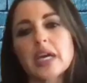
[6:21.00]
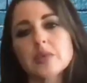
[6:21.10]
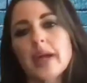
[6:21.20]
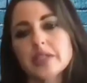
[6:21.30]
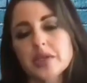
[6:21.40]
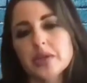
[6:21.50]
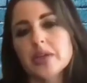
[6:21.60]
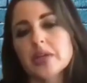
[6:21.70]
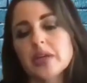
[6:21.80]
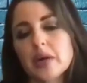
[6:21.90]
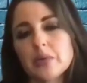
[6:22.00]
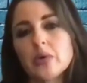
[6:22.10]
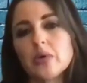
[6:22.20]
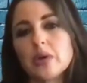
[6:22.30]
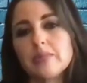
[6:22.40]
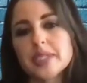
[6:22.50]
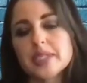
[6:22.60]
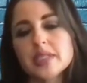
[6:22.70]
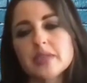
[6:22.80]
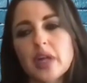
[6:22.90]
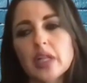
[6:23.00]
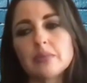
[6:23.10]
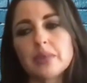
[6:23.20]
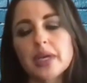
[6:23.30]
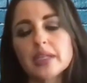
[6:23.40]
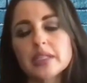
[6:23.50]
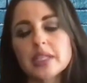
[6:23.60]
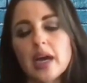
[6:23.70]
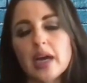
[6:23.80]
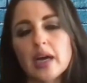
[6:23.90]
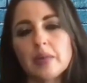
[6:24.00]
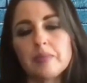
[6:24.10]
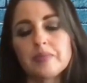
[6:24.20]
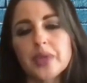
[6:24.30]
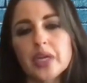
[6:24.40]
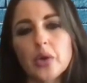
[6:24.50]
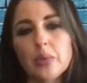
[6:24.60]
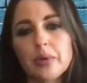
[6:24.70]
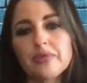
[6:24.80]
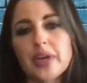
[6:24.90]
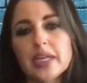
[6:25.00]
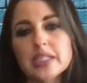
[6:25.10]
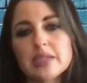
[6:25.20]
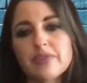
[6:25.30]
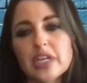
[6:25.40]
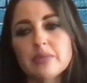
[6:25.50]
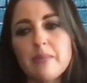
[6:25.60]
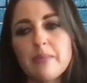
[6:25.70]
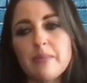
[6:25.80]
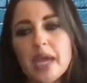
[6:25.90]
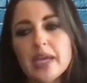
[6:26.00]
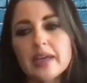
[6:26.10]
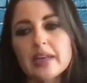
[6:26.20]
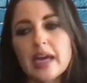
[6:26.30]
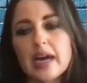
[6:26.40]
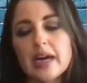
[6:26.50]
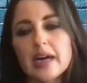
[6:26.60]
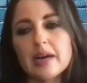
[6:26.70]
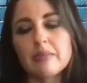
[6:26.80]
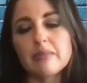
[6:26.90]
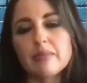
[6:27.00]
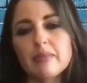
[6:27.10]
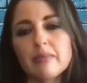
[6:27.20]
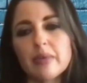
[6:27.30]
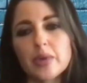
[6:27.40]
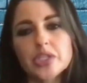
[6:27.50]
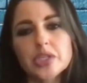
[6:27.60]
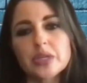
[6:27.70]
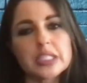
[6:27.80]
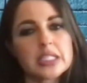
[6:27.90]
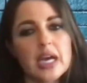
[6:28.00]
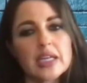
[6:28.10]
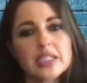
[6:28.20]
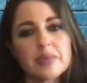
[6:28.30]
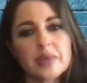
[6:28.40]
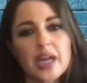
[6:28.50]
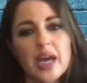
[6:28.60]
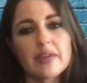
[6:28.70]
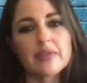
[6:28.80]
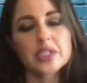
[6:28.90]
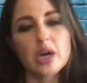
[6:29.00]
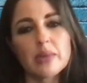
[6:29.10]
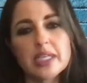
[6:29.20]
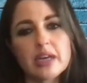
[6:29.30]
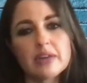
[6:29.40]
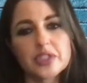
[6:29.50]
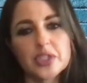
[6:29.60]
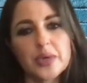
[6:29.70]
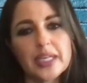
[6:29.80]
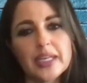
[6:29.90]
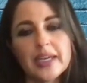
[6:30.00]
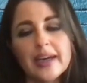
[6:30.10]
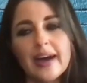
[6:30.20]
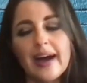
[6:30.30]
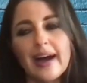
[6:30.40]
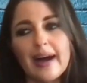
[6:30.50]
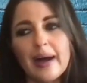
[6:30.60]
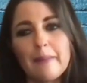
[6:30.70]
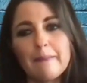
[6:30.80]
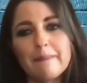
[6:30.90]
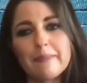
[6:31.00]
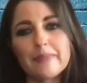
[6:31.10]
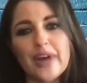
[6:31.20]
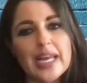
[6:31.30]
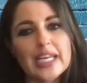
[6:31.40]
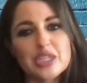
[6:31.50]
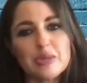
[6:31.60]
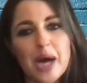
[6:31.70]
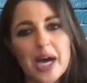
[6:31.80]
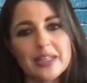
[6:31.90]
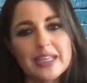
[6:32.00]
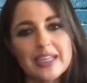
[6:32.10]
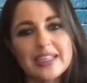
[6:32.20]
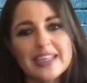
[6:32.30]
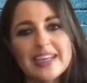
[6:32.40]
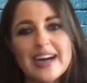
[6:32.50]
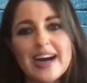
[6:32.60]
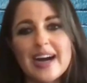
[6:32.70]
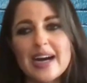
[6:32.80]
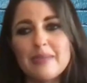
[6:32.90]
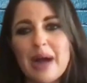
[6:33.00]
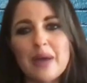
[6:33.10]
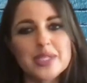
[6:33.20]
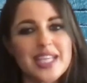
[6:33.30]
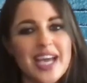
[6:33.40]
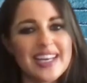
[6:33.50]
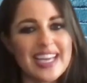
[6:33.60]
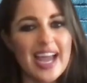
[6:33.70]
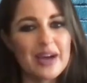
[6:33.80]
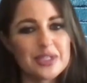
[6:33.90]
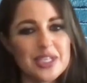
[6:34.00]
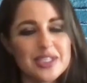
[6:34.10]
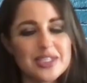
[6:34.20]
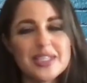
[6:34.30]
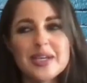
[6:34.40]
why I mm-hmm. took a role in business development, um, in corporate finance, investment banking, um, Richard, it's not something I ever saw mm-hmm. myself mm-hmm. doing. Um, financial modeling, um, I was not an accountant.